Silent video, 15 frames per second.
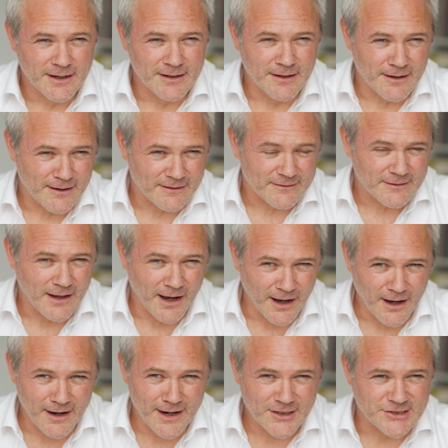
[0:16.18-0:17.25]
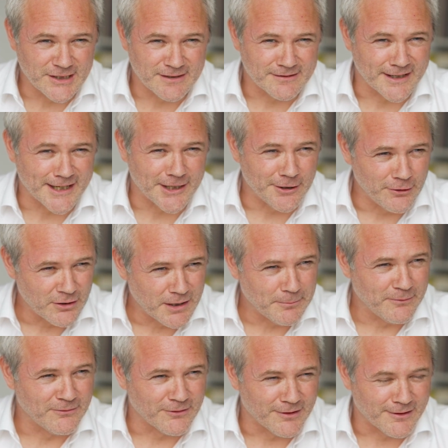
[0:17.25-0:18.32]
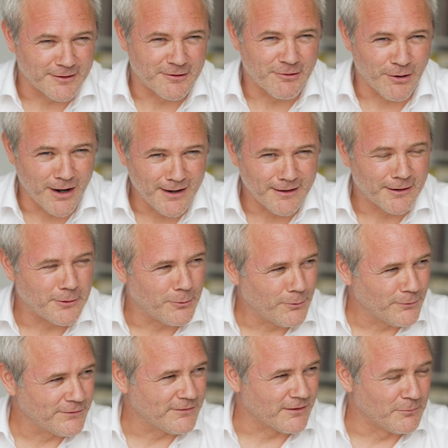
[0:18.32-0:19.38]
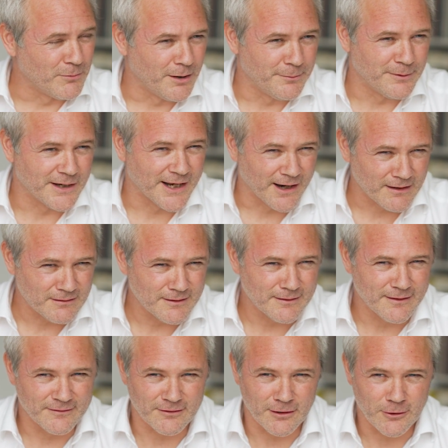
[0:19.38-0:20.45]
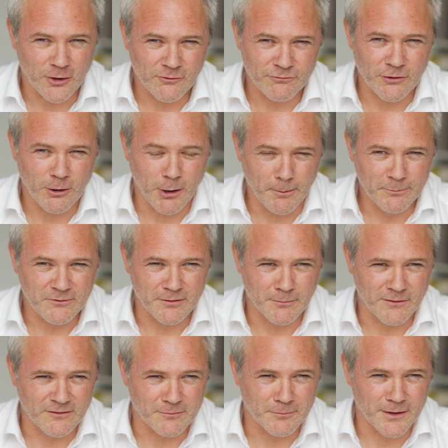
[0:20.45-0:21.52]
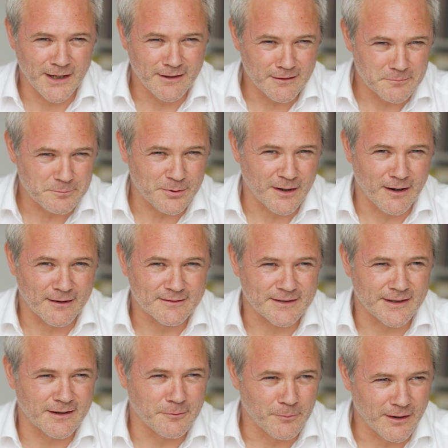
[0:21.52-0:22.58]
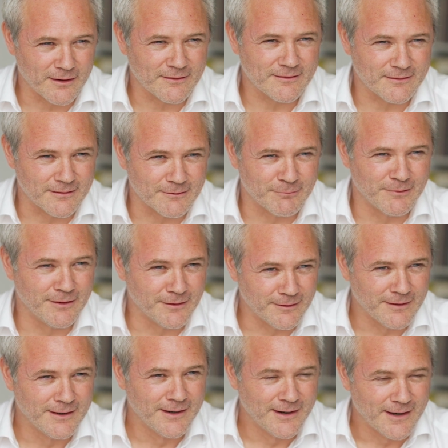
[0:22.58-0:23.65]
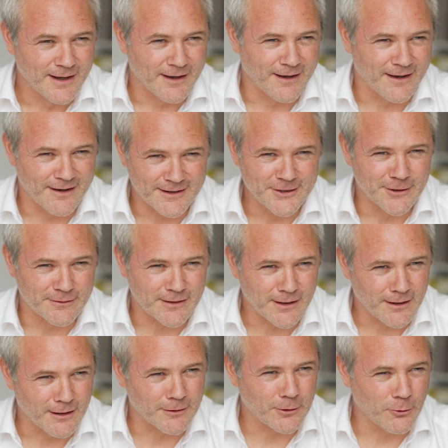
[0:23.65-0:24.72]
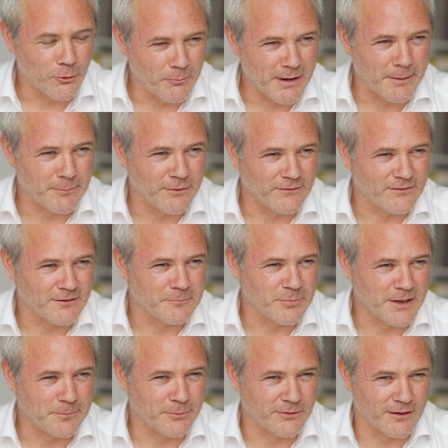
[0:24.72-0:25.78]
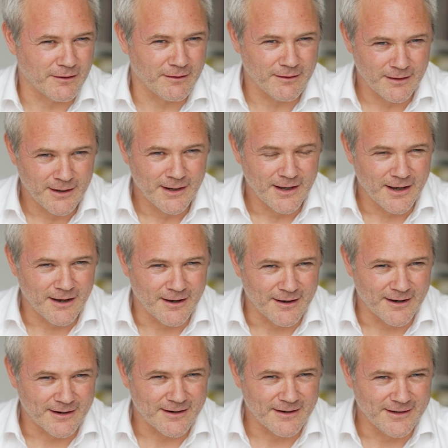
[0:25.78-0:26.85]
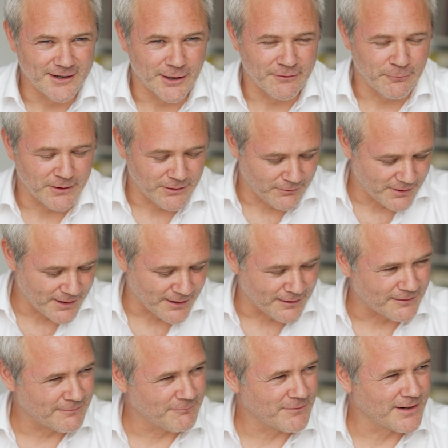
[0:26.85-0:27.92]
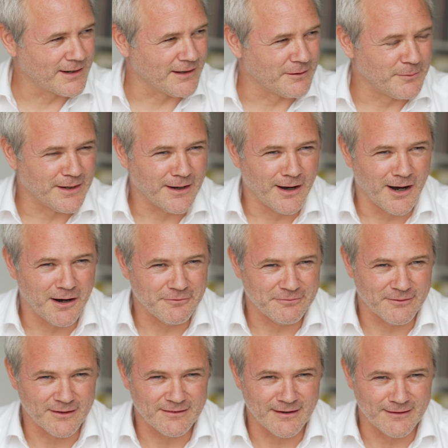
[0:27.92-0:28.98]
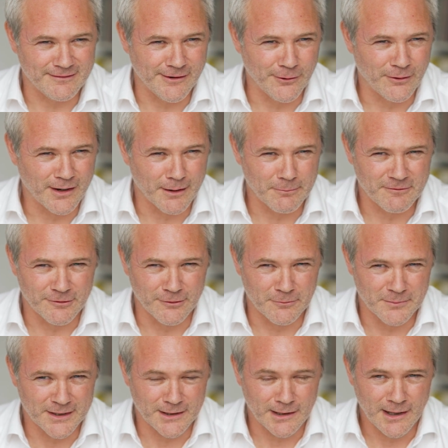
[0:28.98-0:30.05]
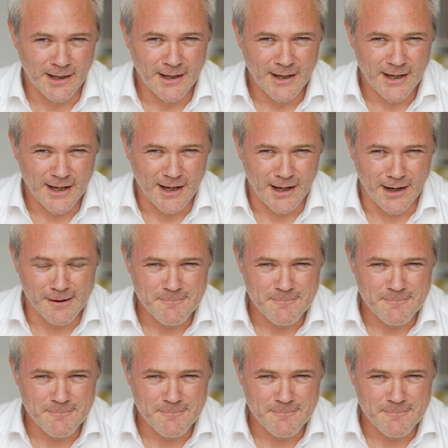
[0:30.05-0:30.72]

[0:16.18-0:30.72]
Yes, I actually think UKIP is on a great course at the moment, and I think there's a lot of optimism in the party amongst the real, the hardcore members, the people that are when you cut them in half, it says UKIP through the middle, and